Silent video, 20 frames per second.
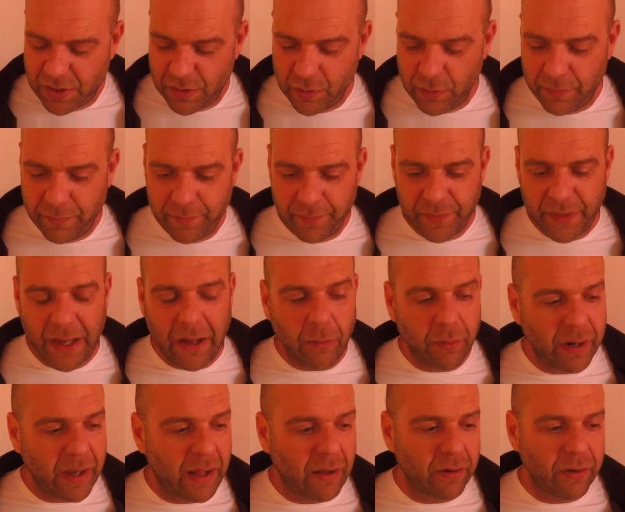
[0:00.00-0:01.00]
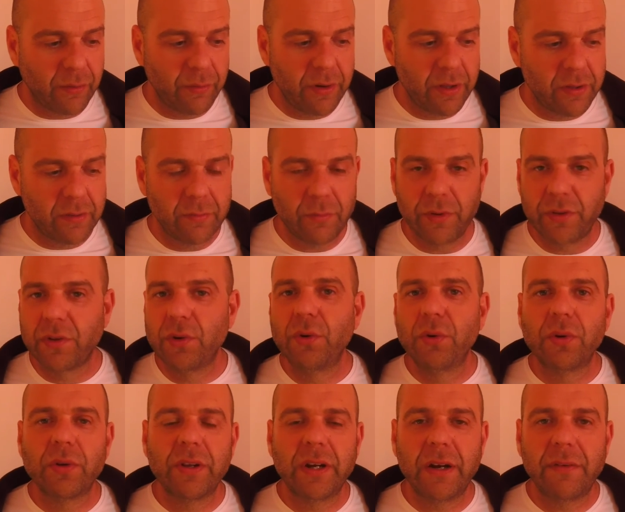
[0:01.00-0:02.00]
YouTube algorithm with
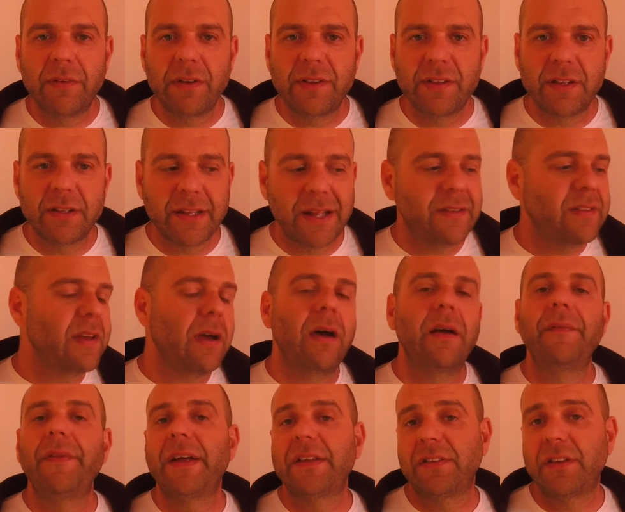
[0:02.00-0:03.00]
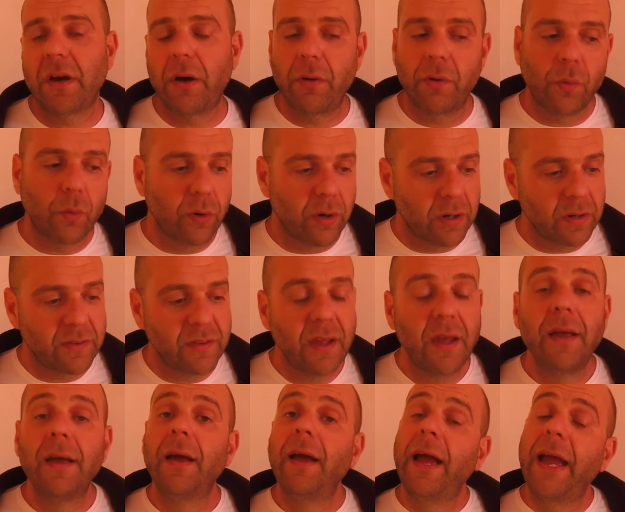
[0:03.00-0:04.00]
Google and everything. That's how it works.
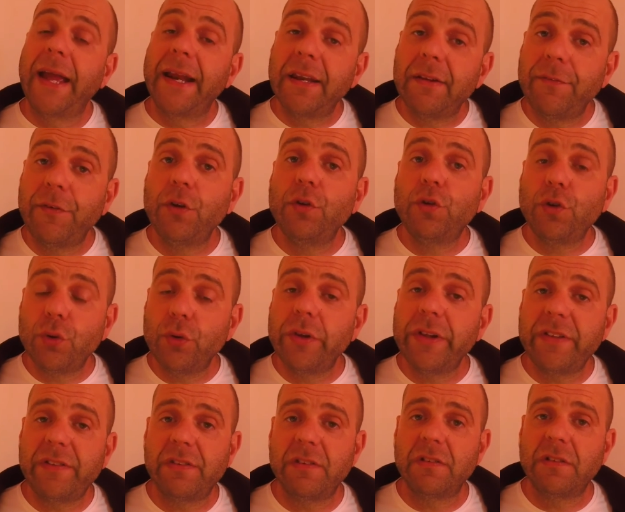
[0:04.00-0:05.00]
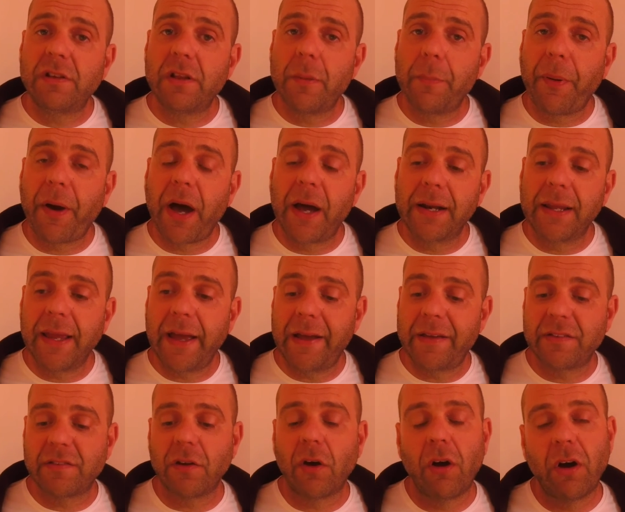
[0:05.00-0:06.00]
And if you do listen to the
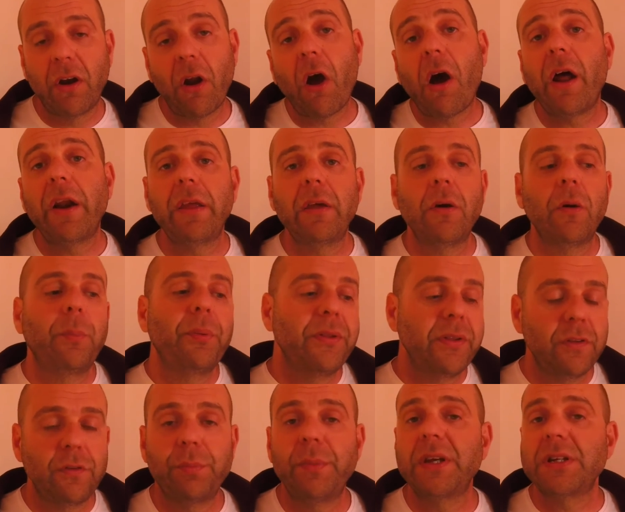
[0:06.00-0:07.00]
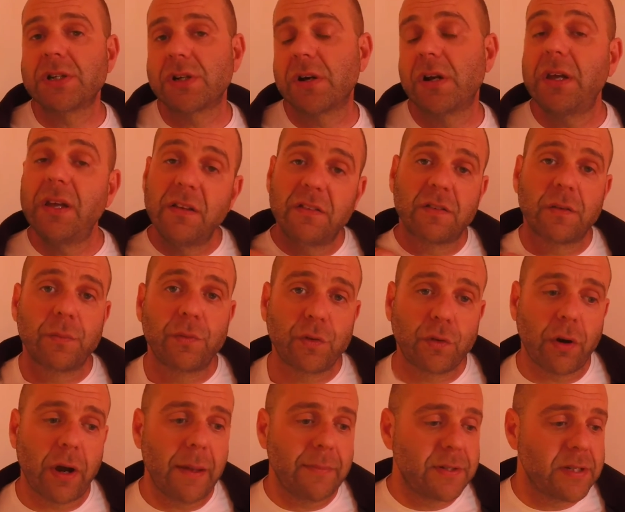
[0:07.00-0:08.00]
podcast on audio, please make sure to hit
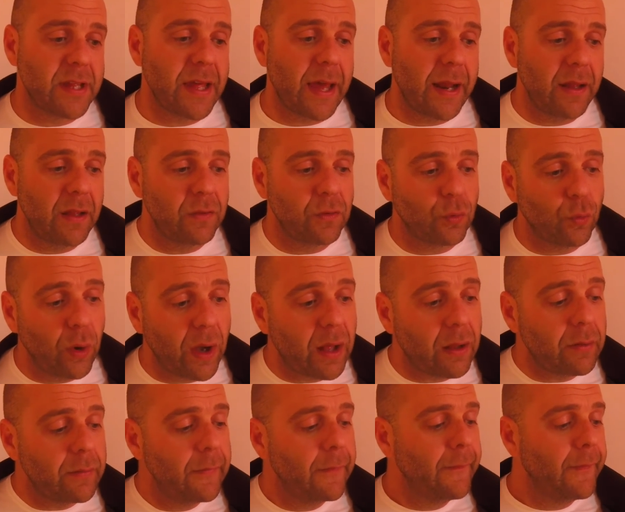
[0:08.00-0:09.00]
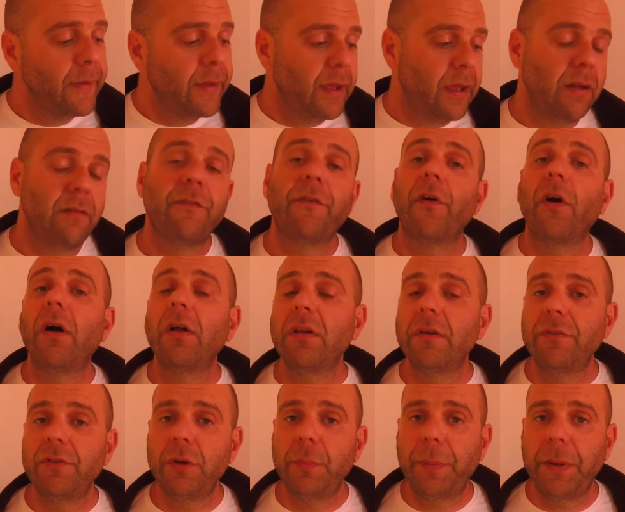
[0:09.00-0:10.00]
subscribe to that as well. And for all
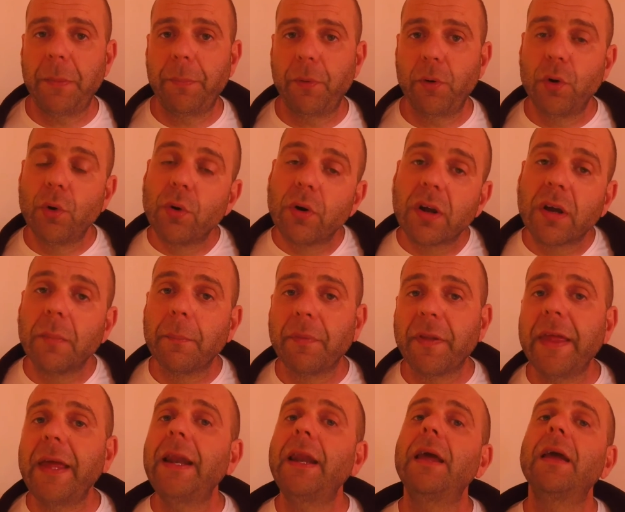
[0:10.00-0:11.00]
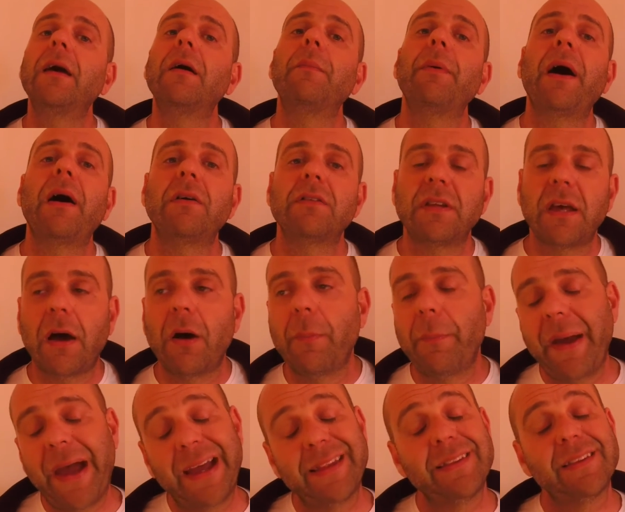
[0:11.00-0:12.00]
of you people who are complaining about how
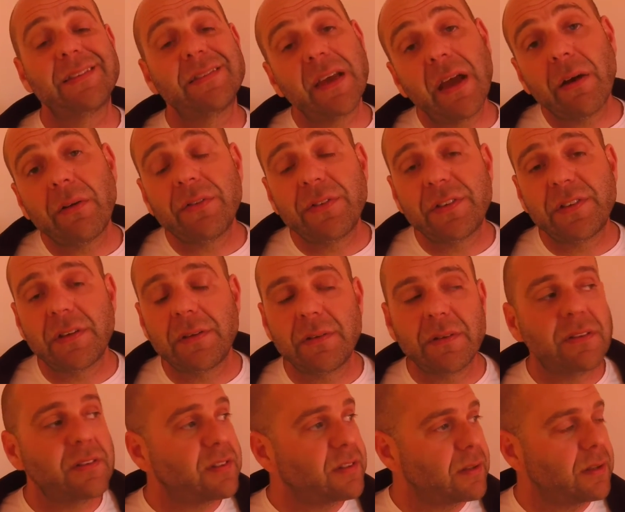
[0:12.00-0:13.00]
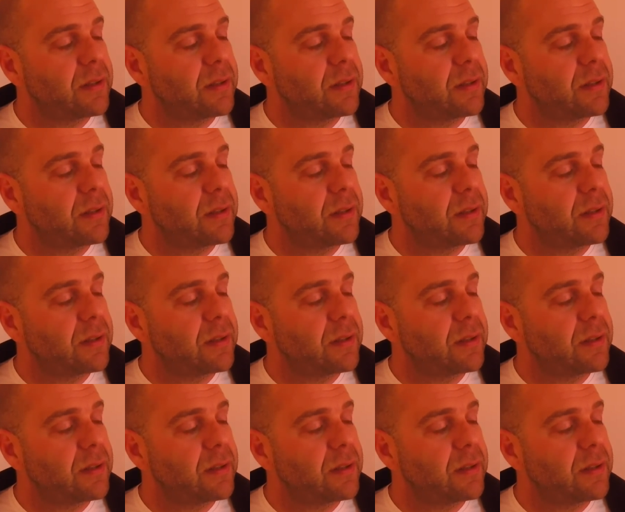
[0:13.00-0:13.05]
bad the sound, the